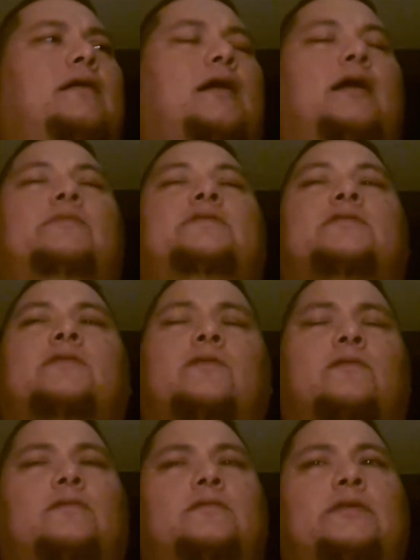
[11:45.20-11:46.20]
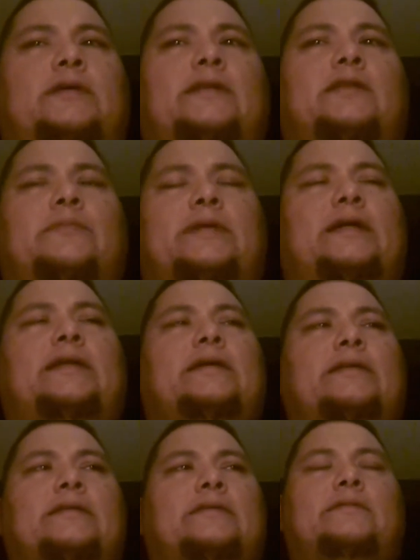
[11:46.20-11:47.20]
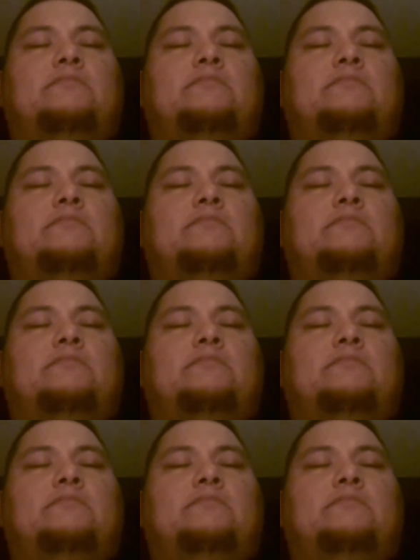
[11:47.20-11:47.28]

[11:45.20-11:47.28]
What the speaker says: I was told in the beginning,